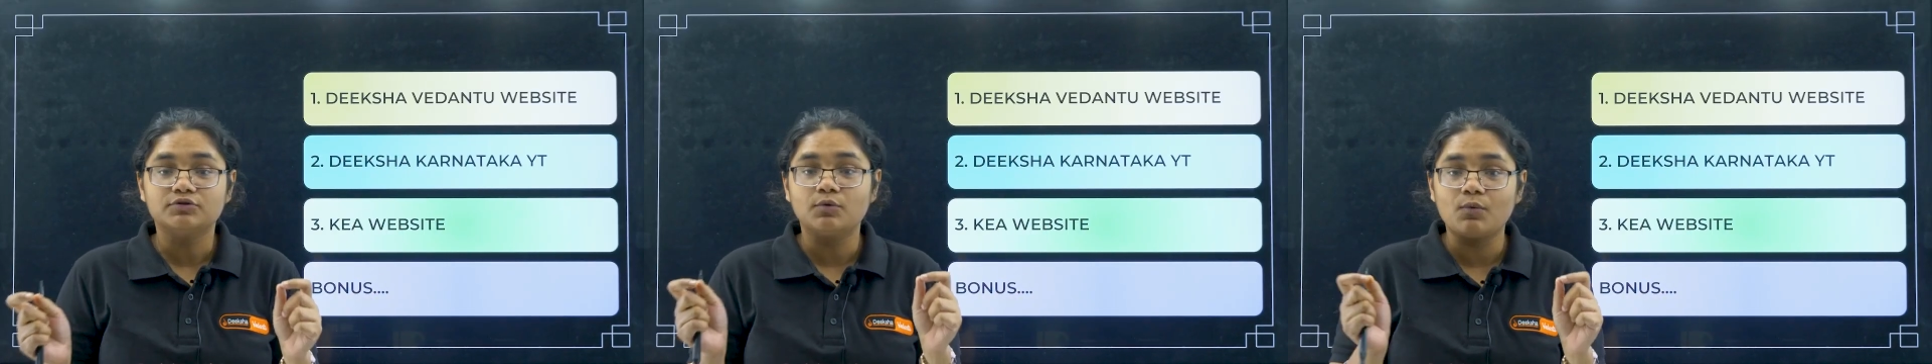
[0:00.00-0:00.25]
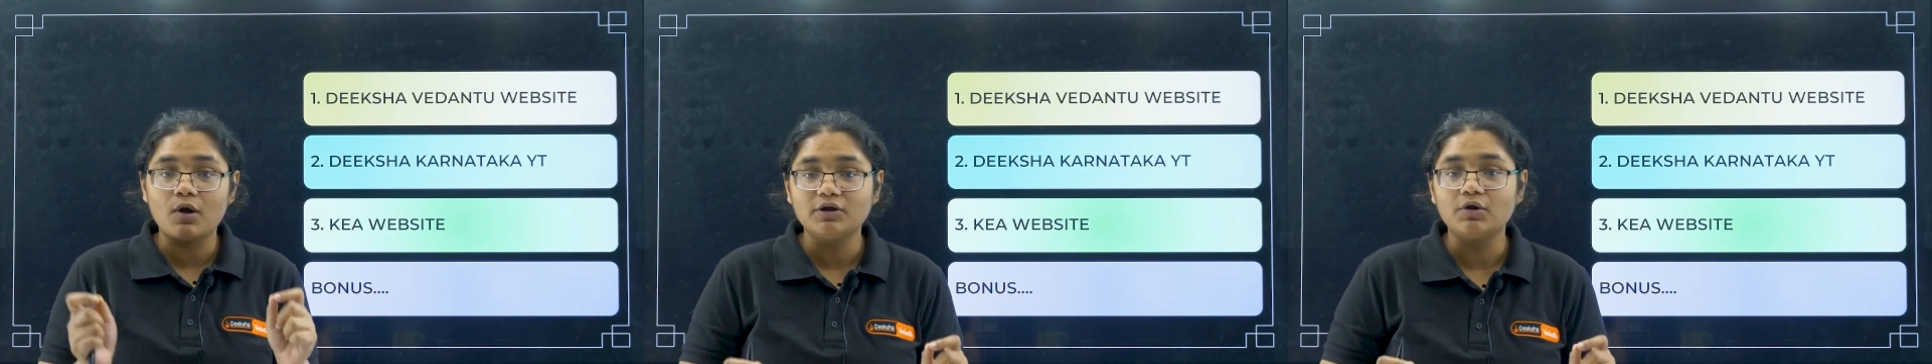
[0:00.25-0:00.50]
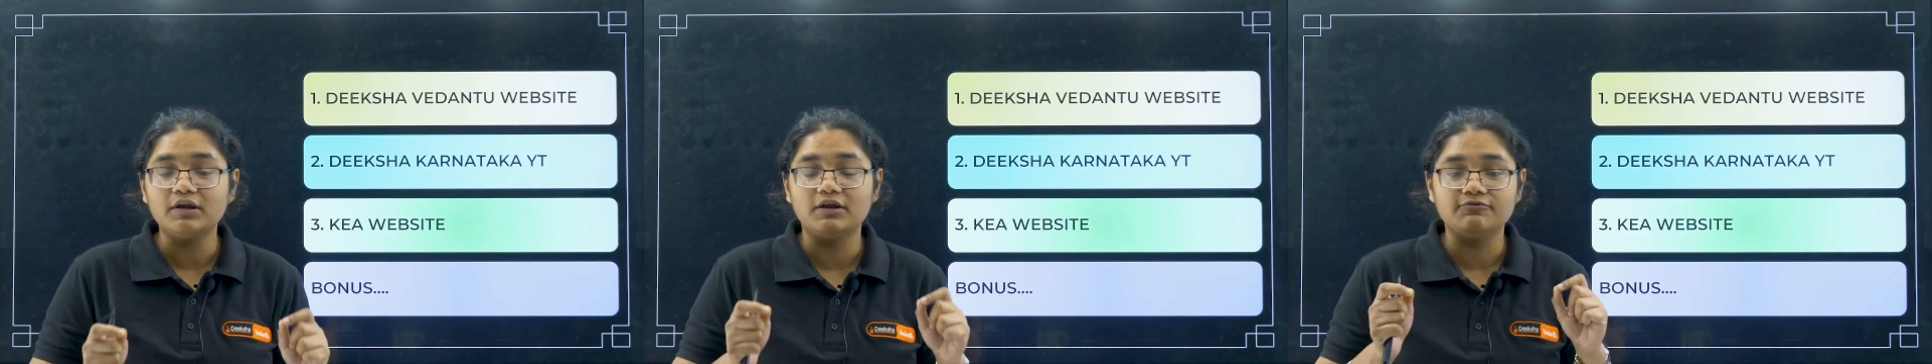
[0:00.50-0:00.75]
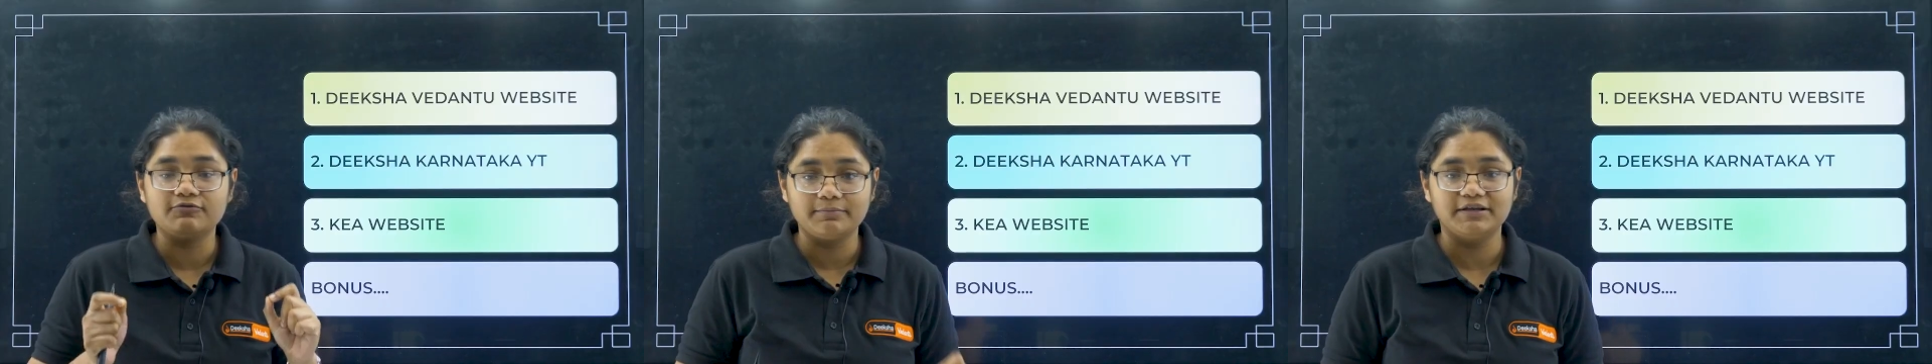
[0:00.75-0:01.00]
So what all
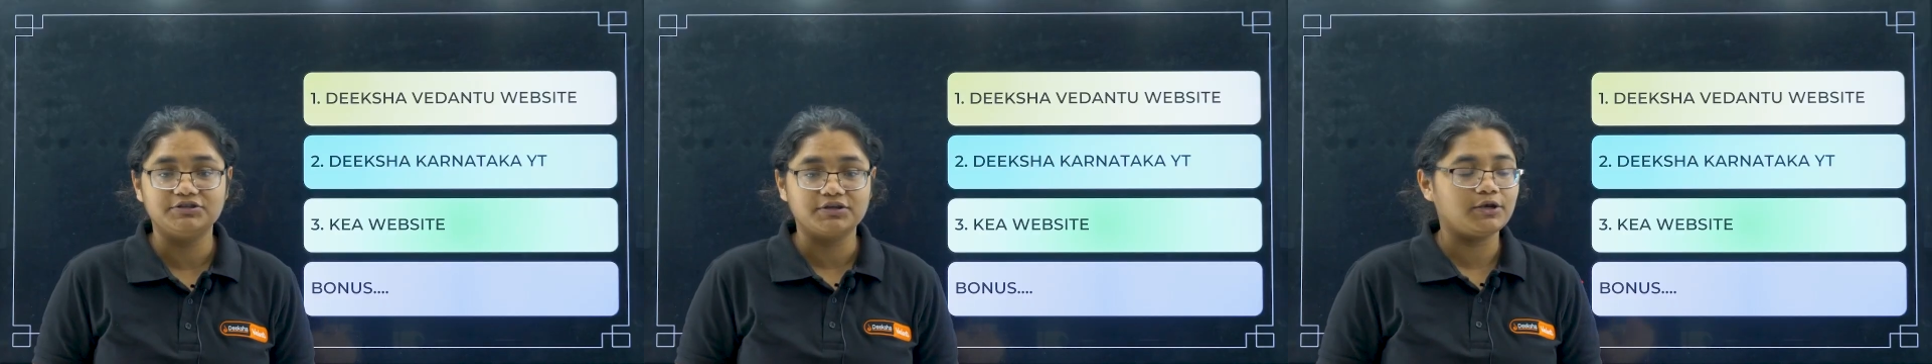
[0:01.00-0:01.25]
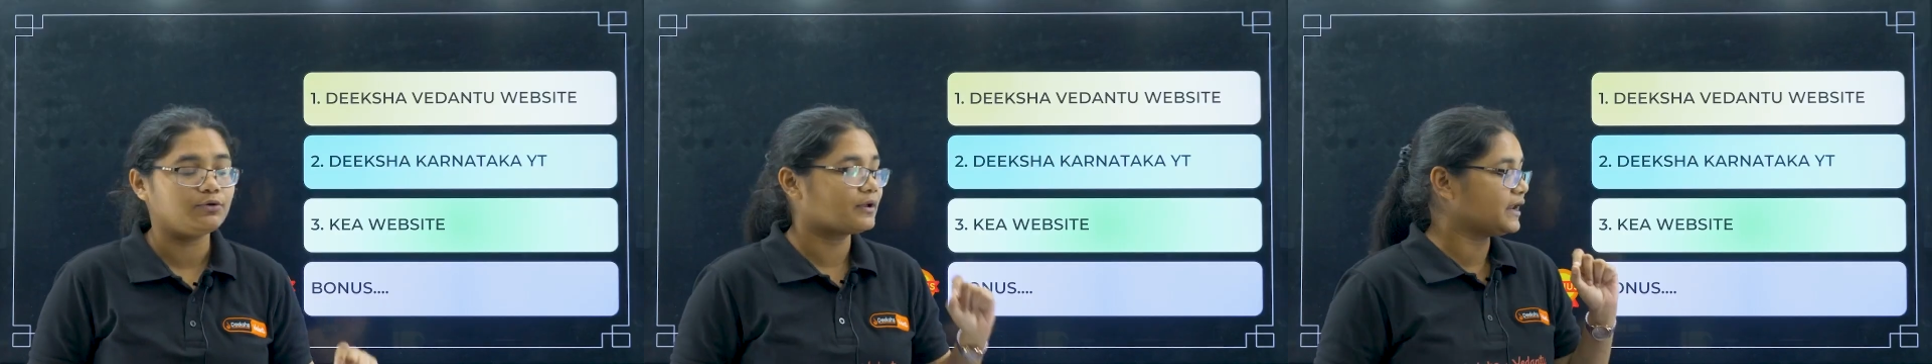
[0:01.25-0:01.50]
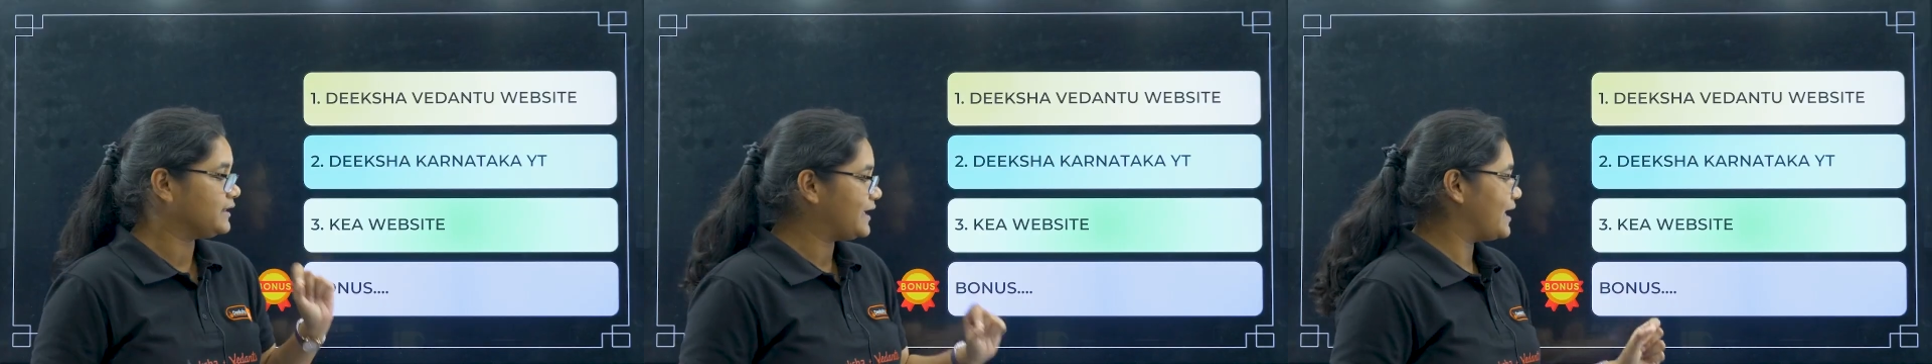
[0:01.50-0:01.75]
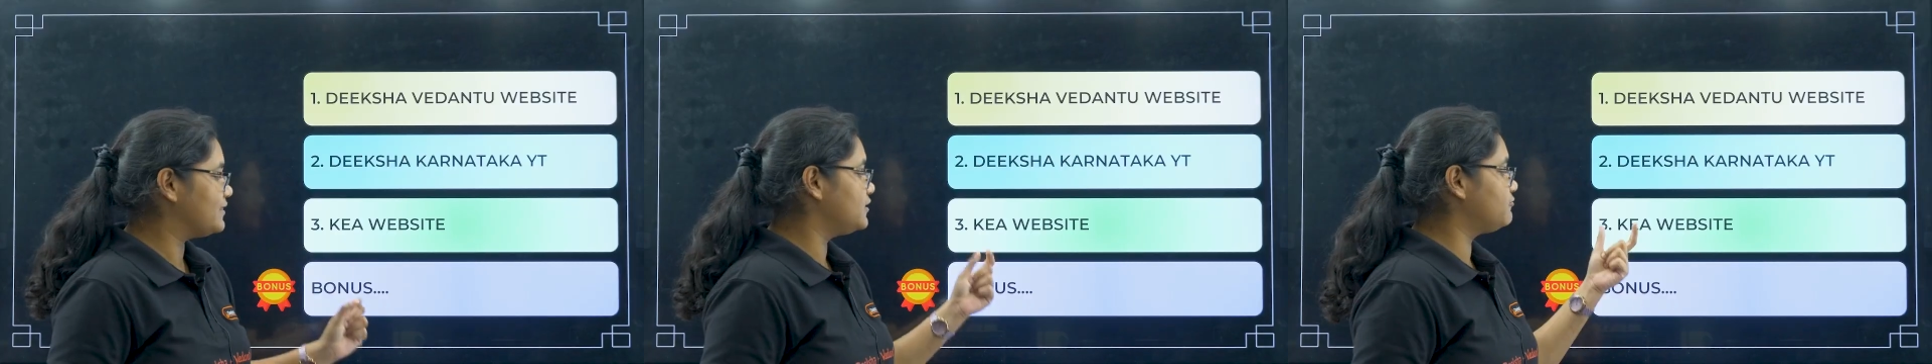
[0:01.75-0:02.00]
information you can
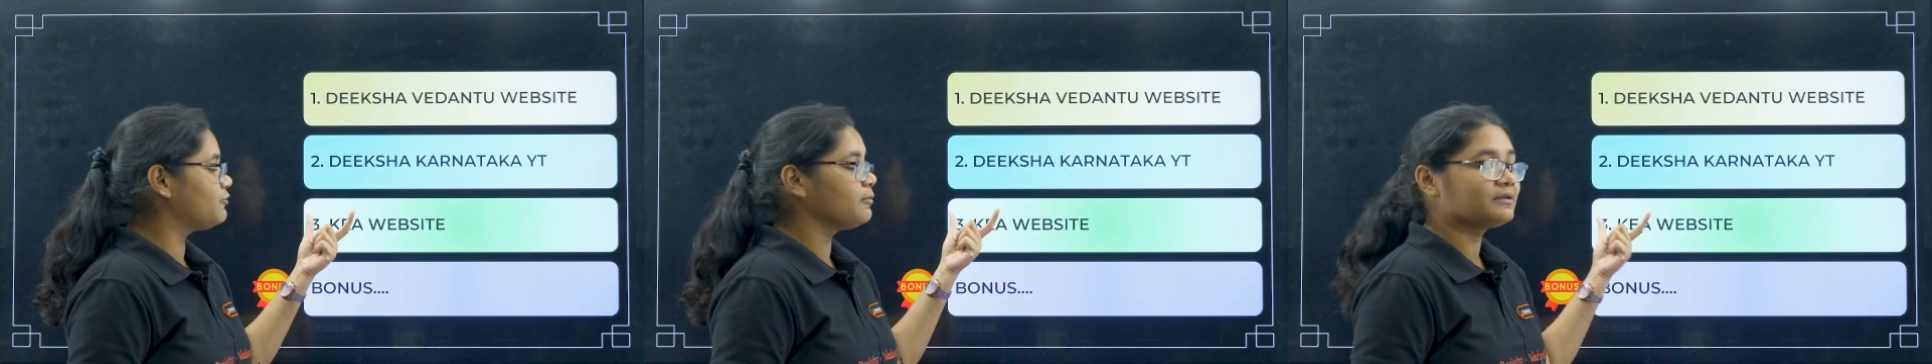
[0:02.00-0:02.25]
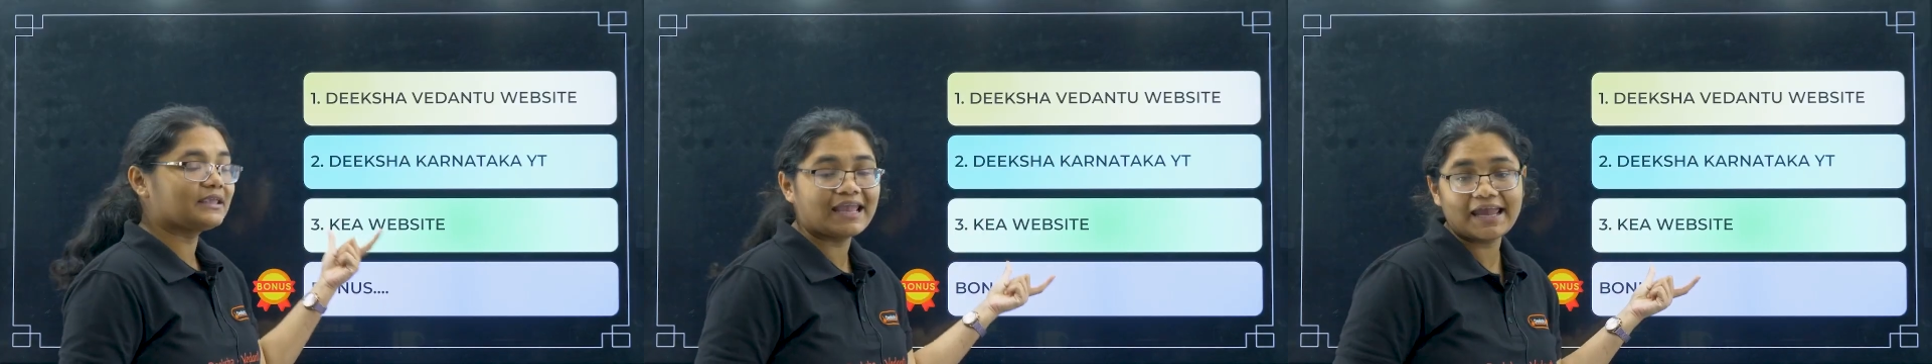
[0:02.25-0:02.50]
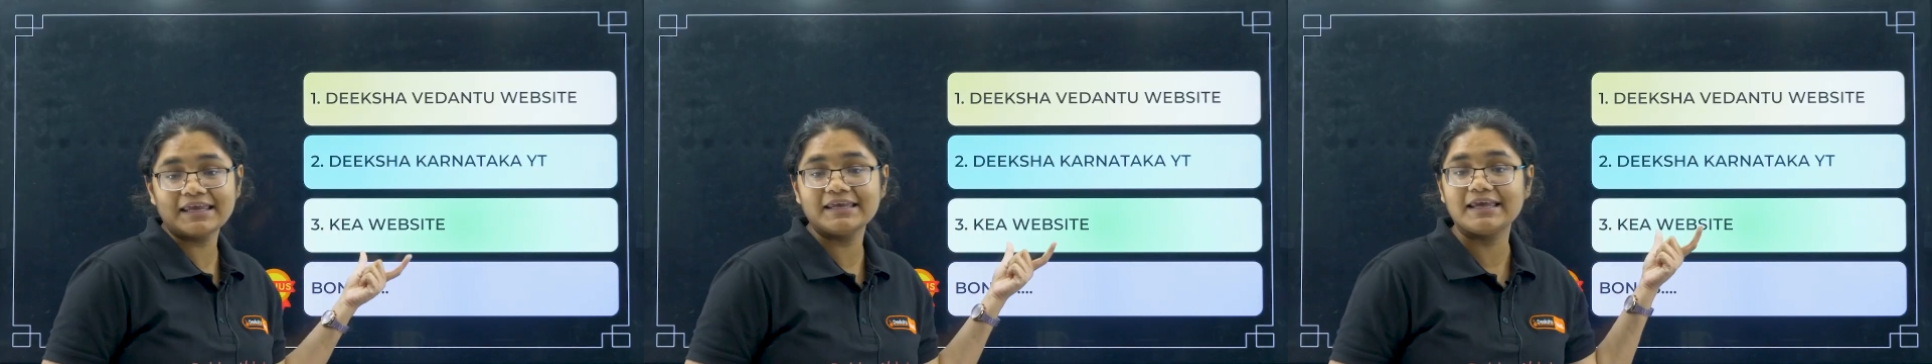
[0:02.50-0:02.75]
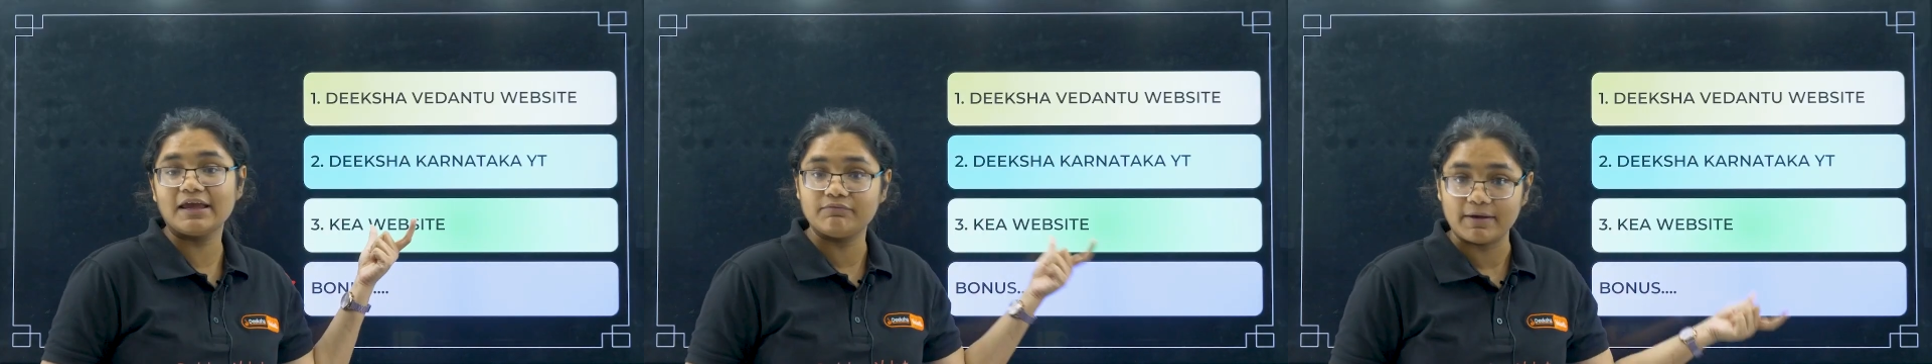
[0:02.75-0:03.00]
gather from
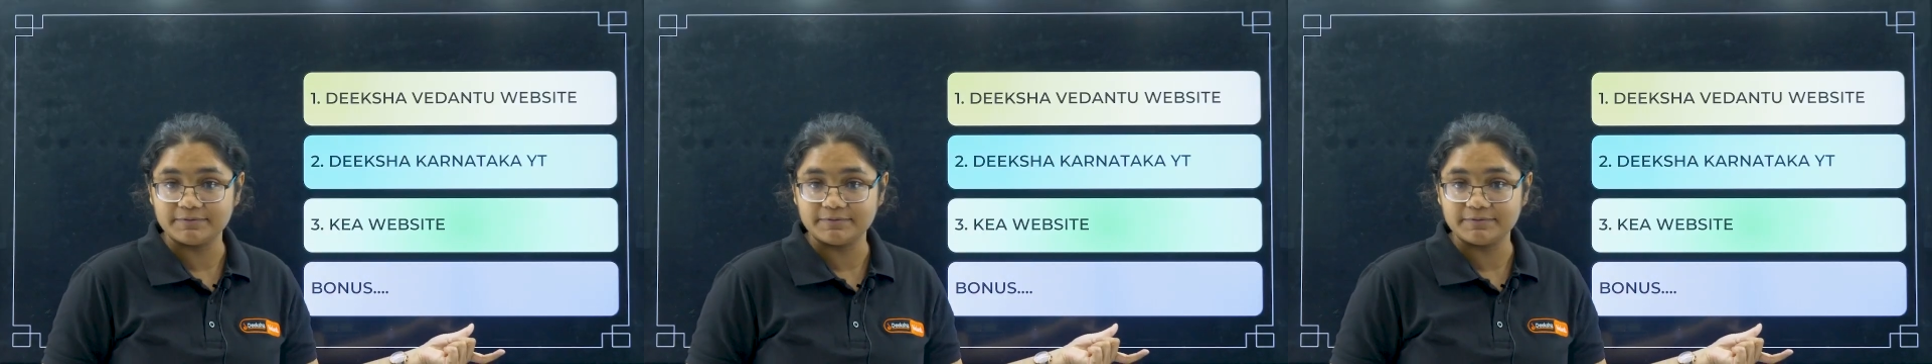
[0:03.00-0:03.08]
KEA